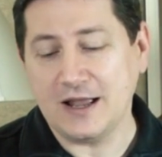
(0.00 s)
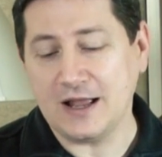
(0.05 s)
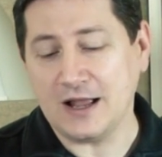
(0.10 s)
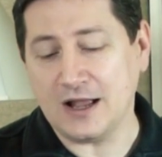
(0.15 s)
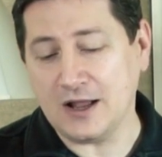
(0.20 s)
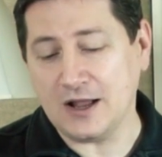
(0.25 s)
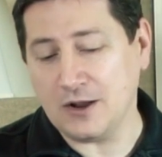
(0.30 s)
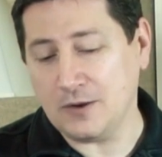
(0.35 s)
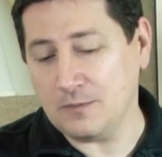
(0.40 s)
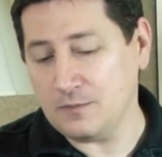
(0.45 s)

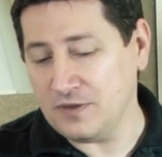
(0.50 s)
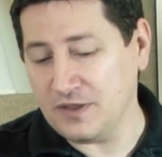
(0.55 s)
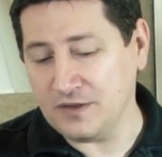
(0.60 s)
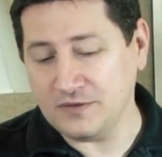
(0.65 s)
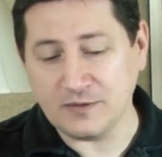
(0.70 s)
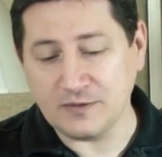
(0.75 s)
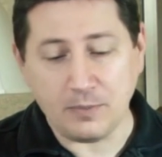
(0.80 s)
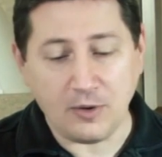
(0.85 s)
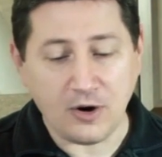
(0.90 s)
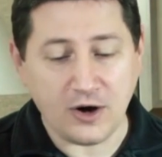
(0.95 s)
Um, the,
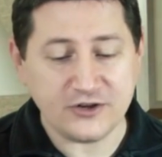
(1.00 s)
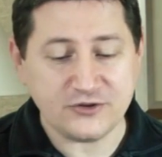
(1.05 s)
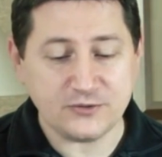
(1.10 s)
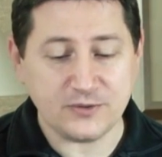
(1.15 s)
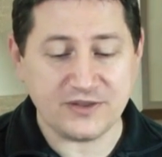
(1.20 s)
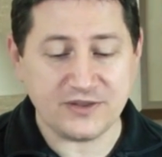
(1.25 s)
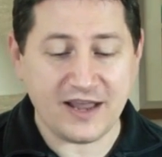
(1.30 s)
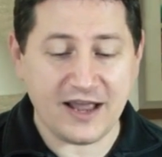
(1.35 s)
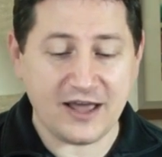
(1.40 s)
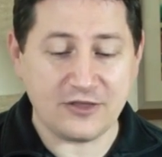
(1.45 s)
the parts
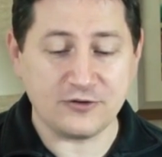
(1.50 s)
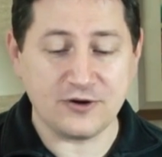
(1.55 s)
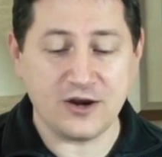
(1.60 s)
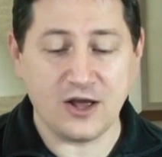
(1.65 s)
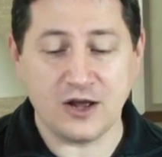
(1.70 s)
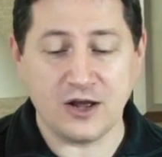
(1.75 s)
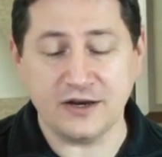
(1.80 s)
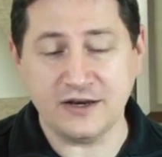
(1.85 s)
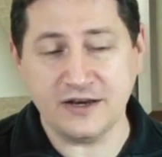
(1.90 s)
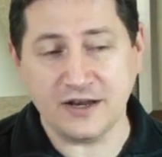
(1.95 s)
with Catherine
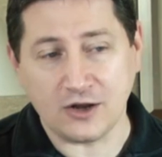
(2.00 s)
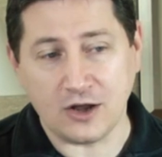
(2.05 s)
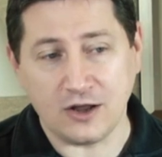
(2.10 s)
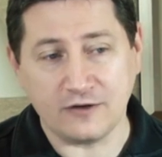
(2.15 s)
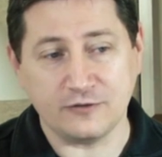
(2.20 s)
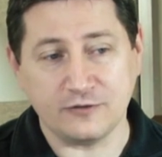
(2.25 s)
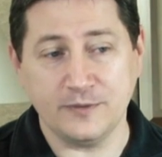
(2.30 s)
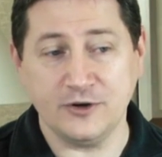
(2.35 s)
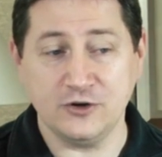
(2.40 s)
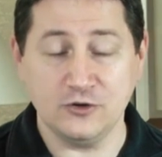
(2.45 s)
Hahn and Nick
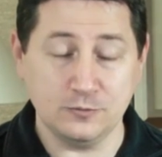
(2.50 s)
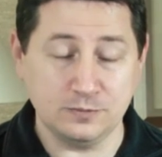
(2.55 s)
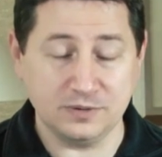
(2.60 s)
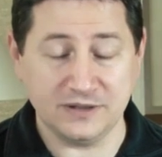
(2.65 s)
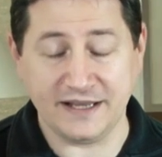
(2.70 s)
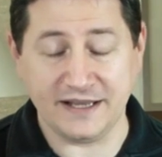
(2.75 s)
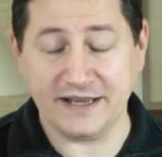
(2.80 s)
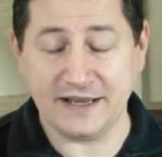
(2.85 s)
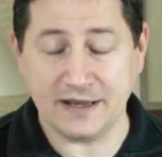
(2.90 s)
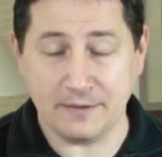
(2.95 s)
Offerman, who
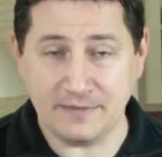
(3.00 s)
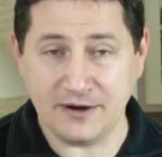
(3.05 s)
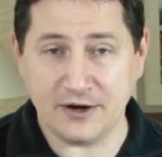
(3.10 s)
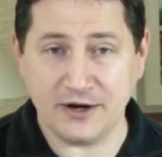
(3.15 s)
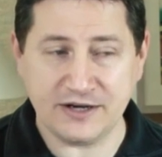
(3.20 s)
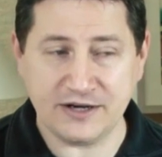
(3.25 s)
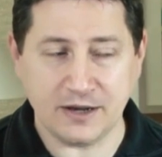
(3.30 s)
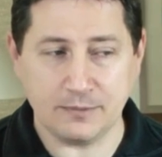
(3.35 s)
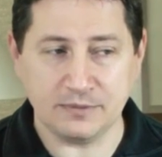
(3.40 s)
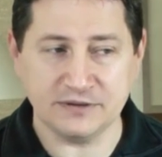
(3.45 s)
play a
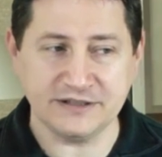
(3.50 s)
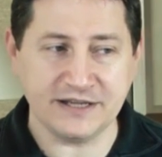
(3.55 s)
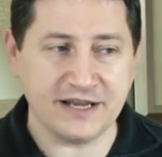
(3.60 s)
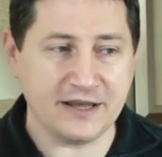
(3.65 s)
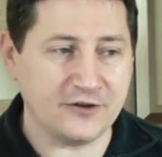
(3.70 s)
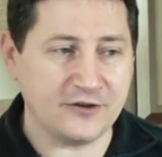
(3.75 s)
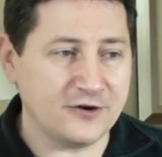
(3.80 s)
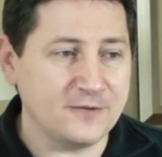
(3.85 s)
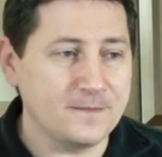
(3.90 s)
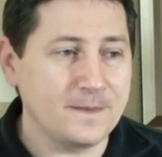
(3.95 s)
married couple
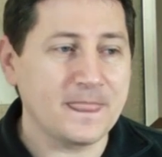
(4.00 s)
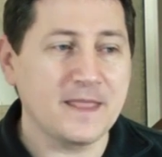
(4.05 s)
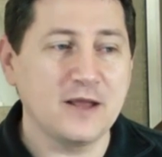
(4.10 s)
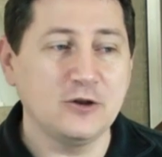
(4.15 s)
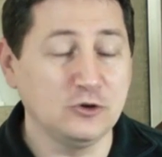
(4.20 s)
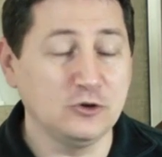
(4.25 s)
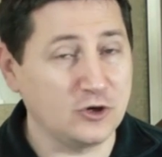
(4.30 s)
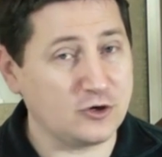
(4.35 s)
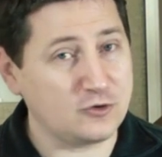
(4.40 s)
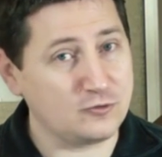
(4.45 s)
together,
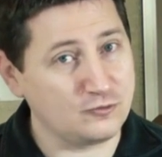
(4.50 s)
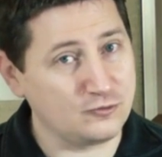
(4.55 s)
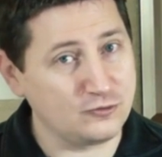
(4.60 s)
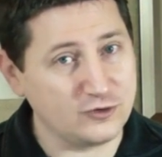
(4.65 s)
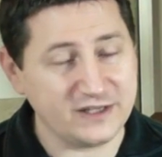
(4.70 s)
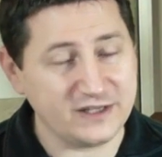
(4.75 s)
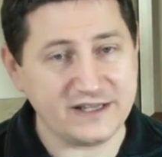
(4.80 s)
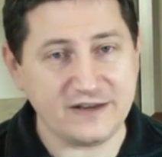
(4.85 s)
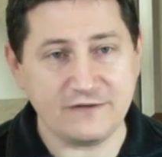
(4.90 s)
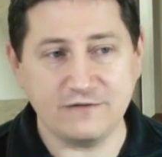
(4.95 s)
look
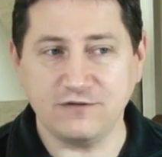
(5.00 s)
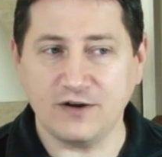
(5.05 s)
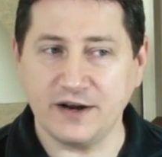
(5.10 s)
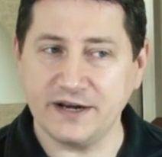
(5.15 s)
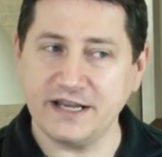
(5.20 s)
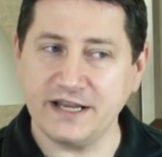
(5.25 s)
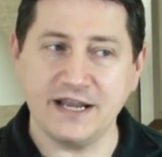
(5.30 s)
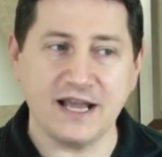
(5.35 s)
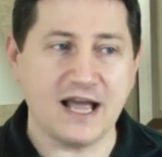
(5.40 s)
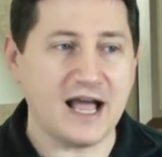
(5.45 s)
really
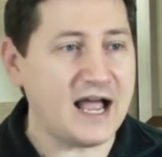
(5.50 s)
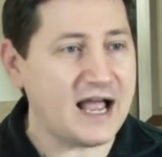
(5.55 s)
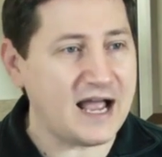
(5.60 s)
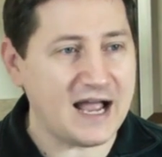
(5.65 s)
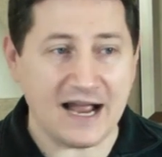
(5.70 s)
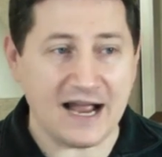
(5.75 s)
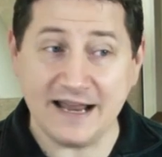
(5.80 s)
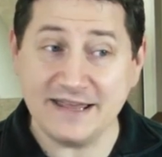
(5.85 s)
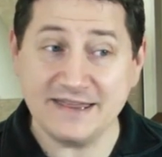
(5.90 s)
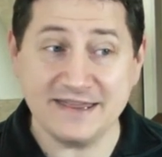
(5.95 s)
funny. I,
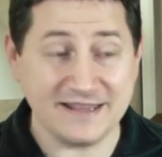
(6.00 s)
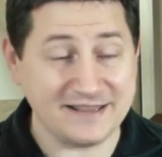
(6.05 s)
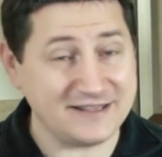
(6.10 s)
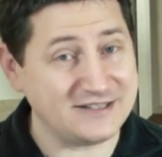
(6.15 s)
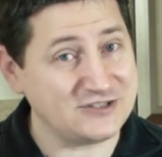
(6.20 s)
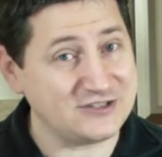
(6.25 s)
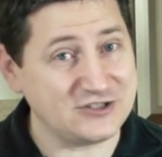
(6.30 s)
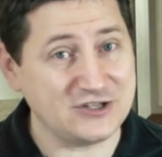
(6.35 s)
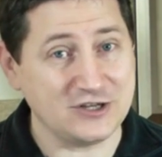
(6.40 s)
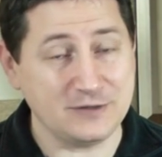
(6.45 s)
I think
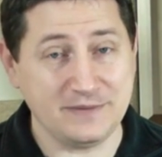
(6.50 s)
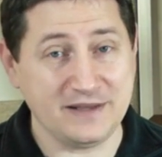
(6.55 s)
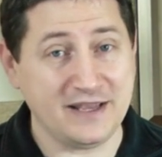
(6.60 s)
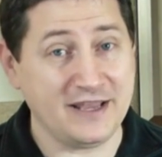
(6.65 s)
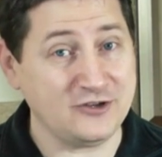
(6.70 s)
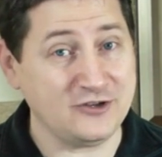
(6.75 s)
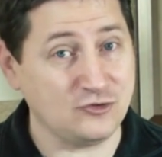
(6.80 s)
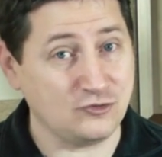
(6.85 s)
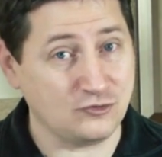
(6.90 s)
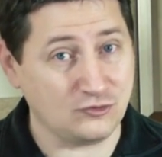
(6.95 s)
this is going to be
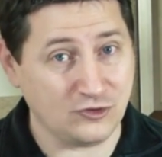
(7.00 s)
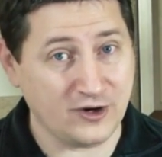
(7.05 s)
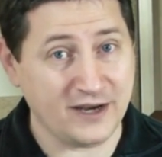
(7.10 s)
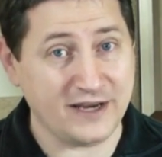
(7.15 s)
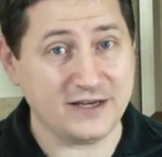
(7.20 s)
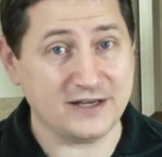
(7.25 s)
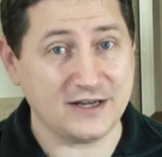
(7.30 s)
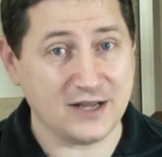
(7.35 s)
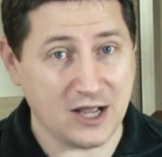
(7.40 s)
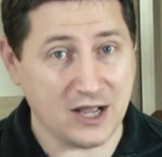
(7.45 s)
a
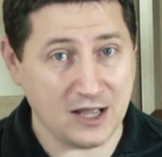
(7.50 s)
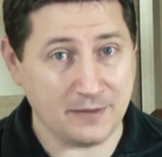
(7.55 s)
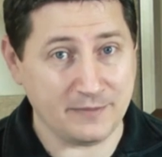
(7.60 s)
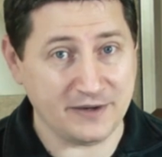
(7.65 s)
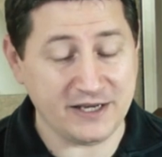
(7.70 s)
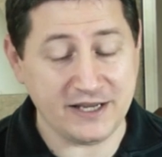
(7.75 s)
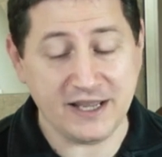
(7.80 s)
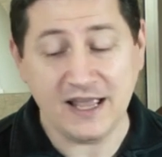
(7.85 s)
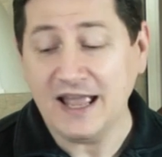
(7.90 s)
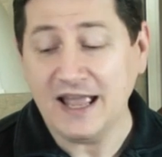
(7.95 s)
great
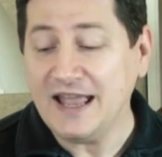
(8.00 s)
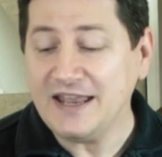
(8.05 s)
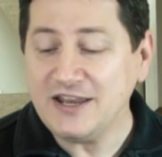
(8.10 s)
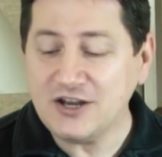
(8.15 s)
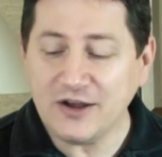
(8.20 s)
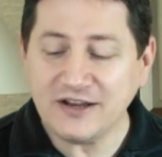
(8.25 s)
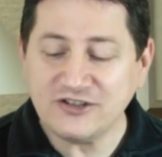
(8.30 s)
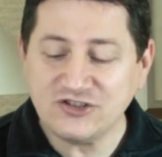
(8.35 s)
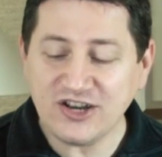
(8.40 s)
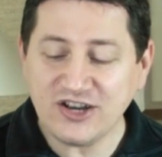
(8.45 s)
comedy.
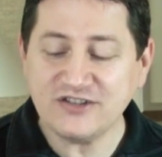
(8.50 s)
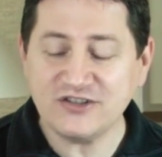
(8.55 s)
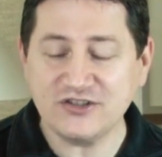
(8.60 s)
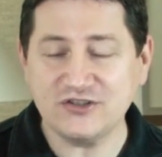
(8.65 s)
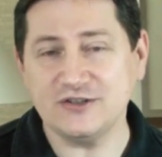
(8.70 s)
You know, and Jason